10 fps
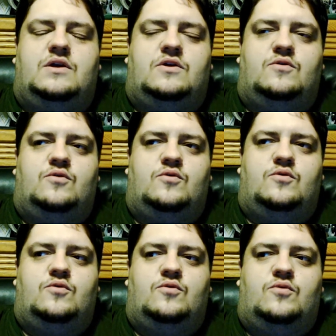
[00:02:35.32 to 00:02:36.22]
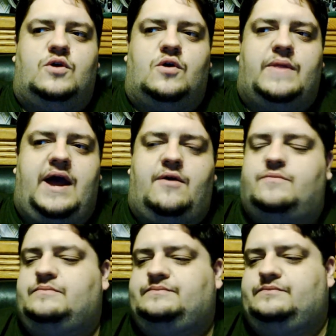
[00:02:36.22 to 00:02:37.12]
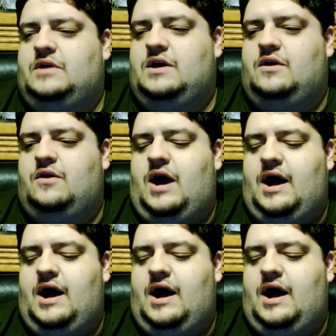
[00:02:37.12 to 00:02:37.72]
You will go down. You know,